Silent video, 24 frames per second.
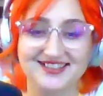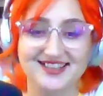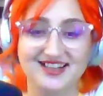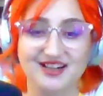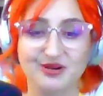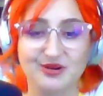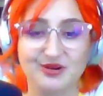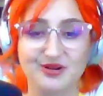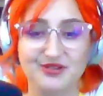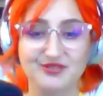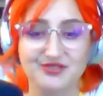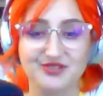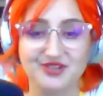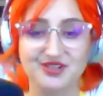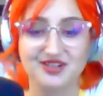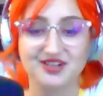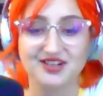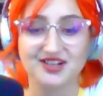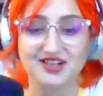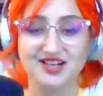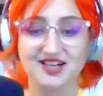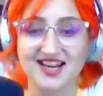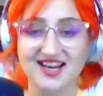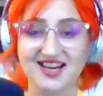
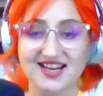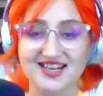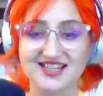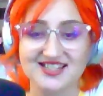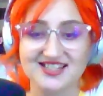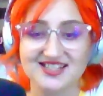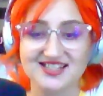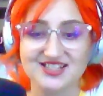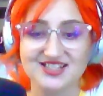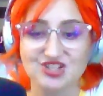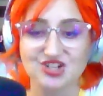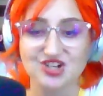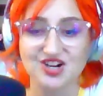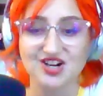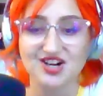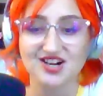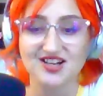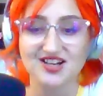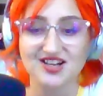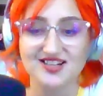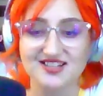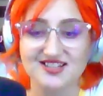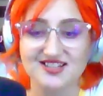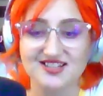However, it's
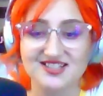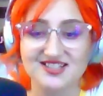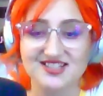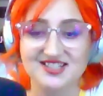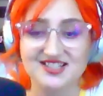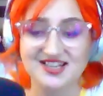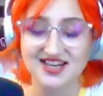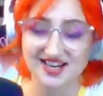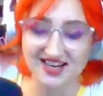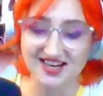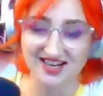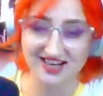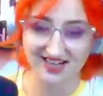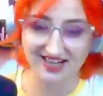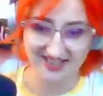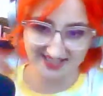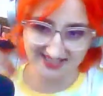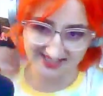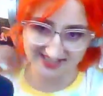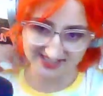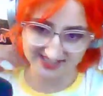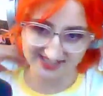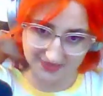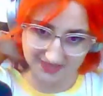not
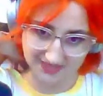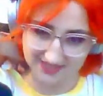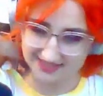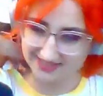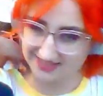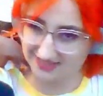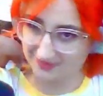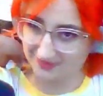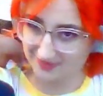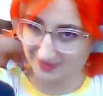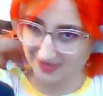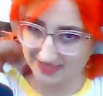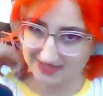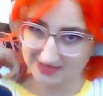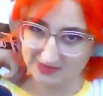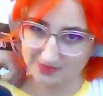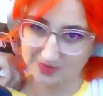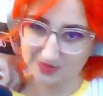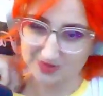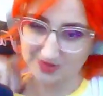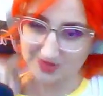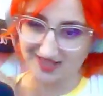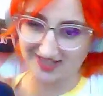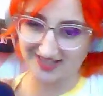as
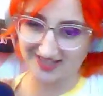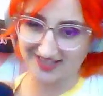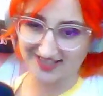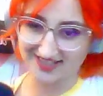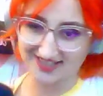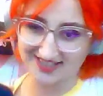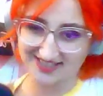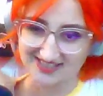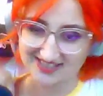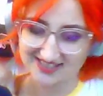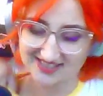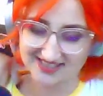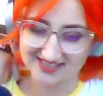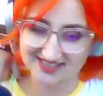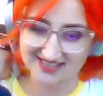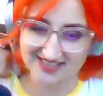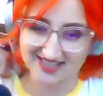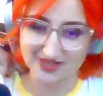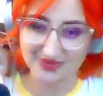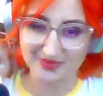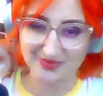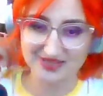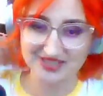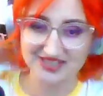customizable, I guess
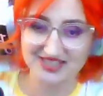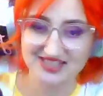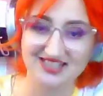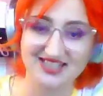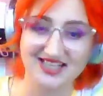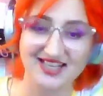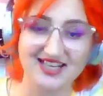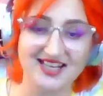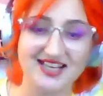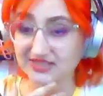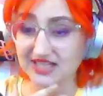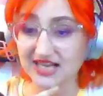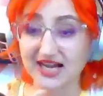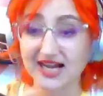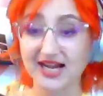I want to say.